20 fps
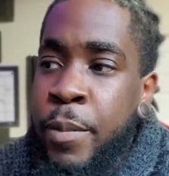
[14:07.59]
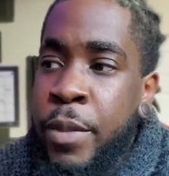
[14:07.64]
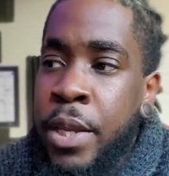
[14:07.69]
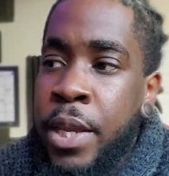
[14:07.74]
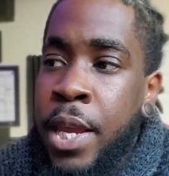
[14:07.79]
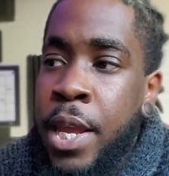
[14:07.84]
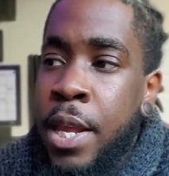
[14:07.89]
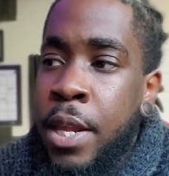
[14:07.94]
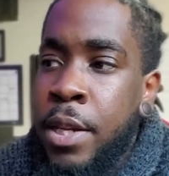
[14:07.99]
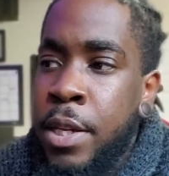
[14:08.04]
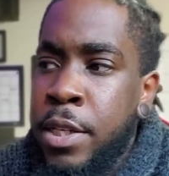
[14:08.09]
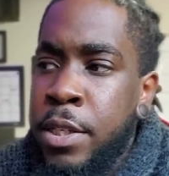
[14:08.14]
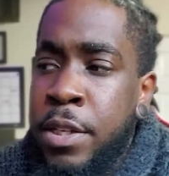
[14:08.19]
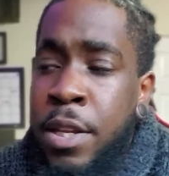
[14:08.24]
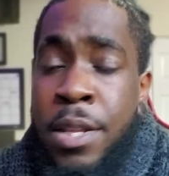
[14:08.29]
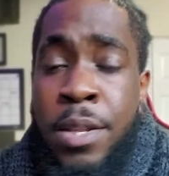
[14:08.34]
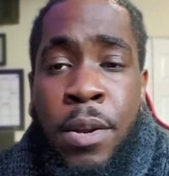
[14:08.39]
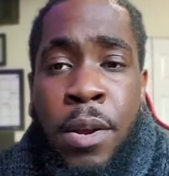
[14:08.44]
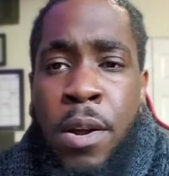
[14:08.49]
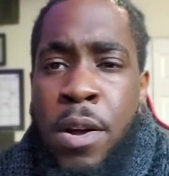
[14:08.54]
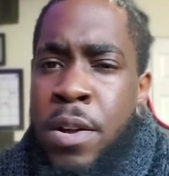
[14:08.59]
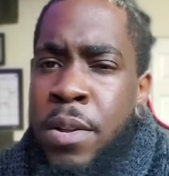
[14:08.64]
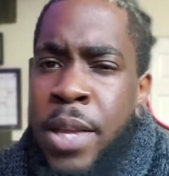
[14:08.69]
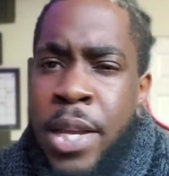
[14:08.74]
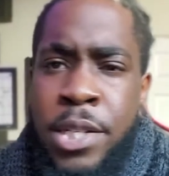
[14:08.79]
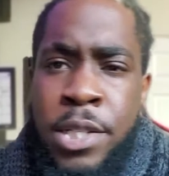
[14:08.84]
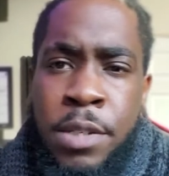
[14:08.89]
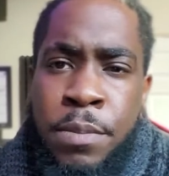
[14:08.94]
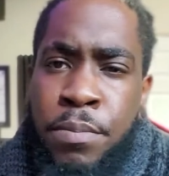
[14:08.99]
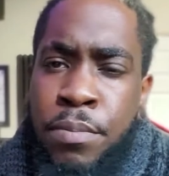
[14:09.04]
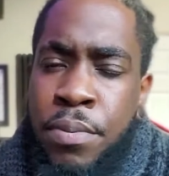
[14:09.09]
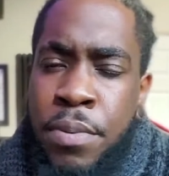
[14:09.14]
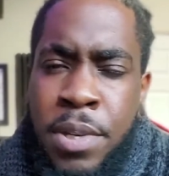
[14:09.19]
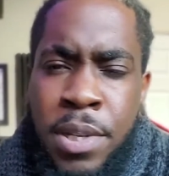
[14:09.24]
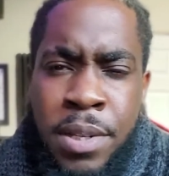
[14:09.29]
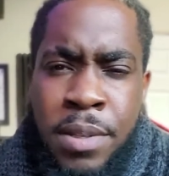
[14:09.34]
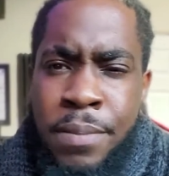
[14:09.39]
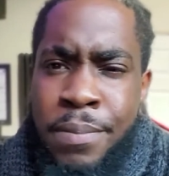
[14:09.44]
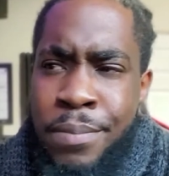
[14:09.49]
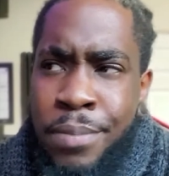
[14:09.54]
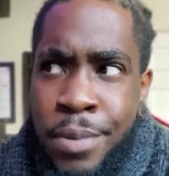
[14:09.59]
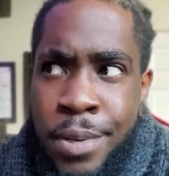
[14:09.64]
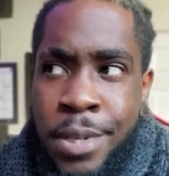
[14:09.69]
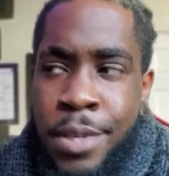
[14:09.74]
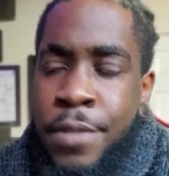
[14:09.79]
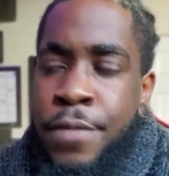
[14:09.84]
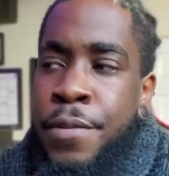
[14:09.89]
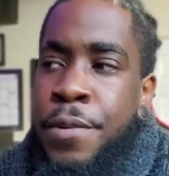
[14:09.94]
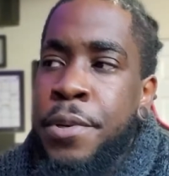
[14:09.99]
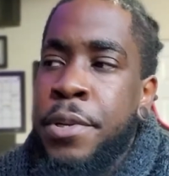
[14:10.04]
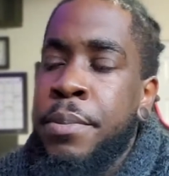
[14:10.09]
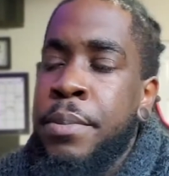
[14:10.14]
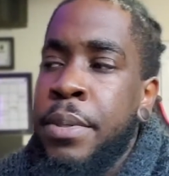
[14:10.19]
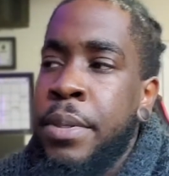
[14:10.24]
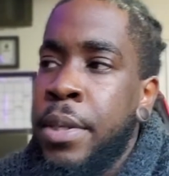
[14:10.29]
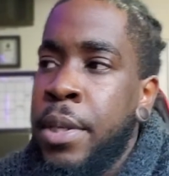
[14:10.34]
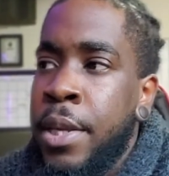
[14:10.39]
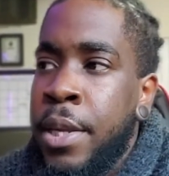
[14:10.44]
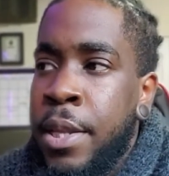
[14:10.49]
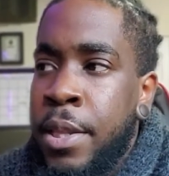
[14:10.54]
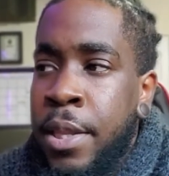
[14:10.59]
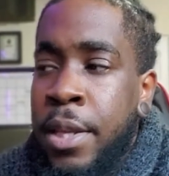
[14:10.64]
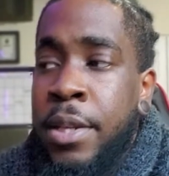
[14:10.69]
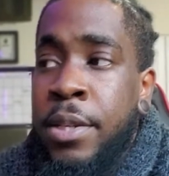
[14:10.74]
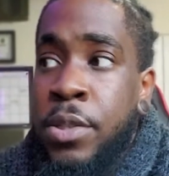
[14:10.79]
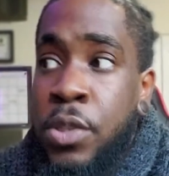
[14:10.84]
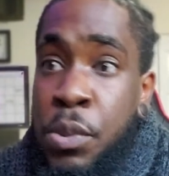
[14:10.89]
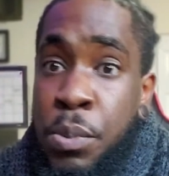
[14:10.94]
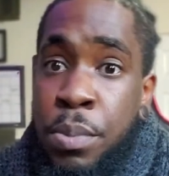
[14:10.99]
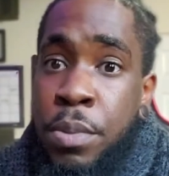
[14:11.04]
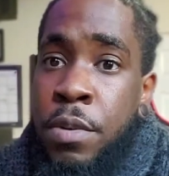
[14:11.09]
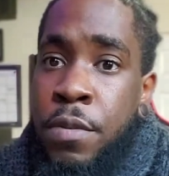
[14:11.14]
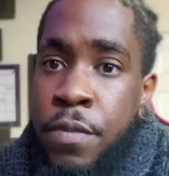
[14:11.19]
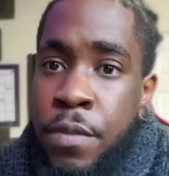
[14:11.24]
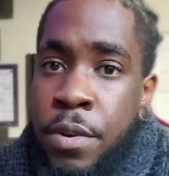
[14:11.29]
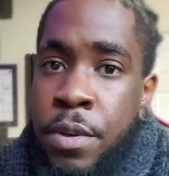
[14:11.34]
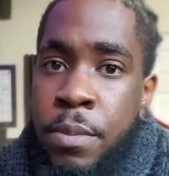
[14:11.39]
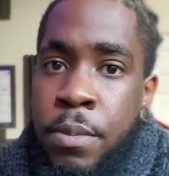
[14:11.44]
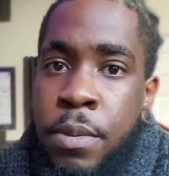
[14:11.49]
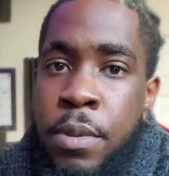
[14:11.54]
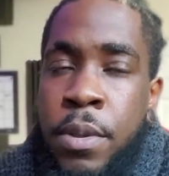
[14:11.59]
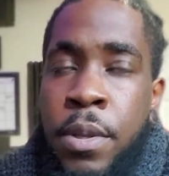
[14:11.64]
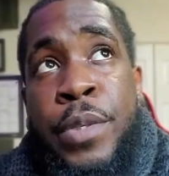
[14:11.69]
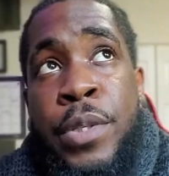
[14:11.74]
and they're all actually pretty affordable, like super affordable.